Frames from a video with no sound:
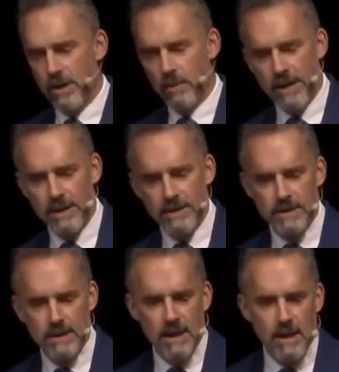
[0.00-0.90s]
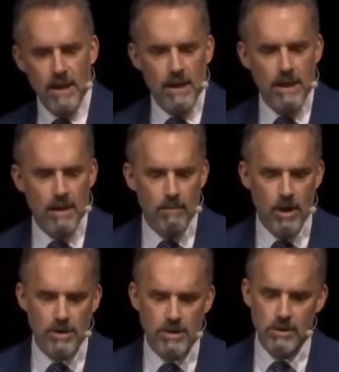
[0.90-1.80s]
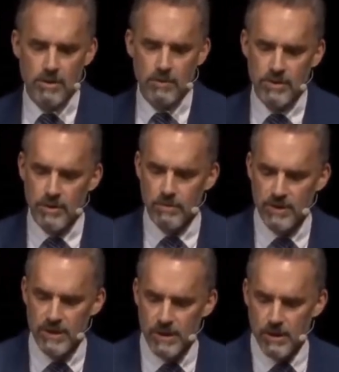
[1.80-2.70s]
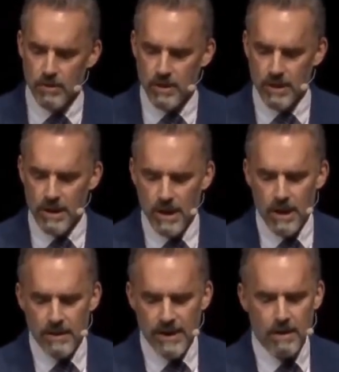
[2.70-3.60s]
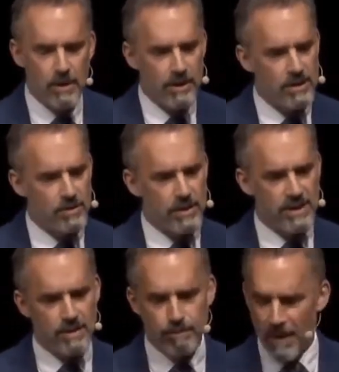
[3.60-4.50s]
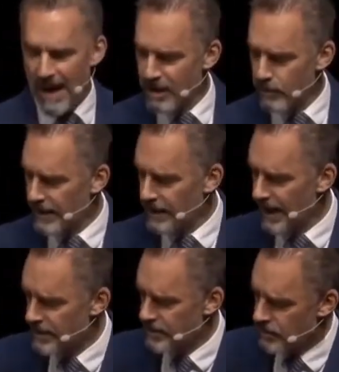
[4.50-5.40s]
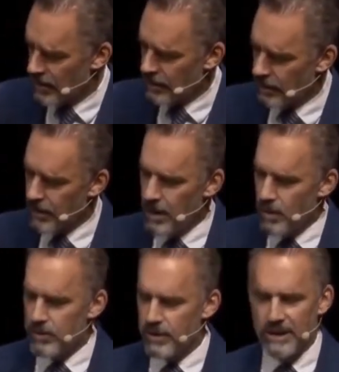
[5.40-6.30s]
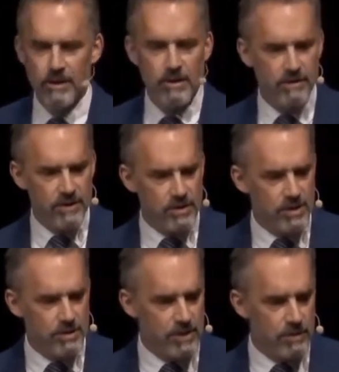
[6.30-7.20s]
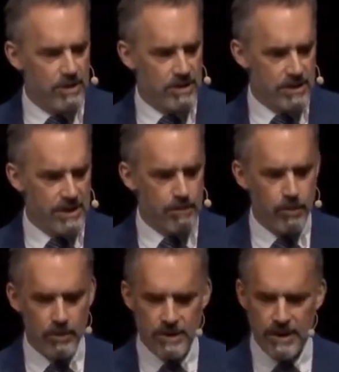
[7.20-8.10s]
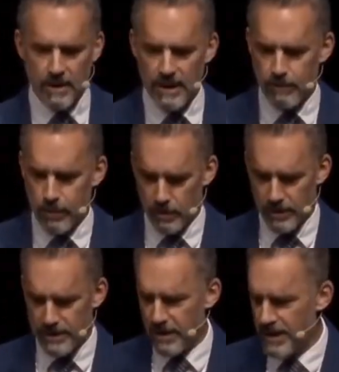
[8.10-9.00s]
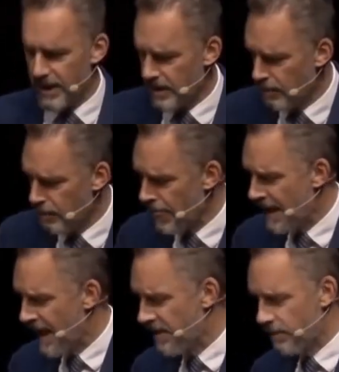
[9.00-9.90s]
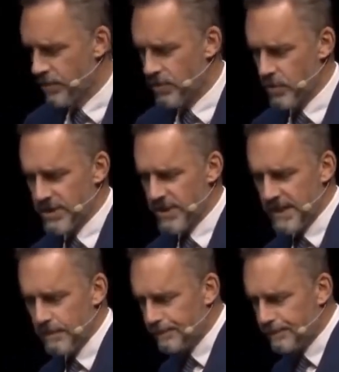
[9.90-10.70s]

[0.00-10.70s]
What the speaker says: away is that Marx also assumes that you can think about history as a binary class struggle with clear divisions between, say, the proletariat and the bourgeoisie.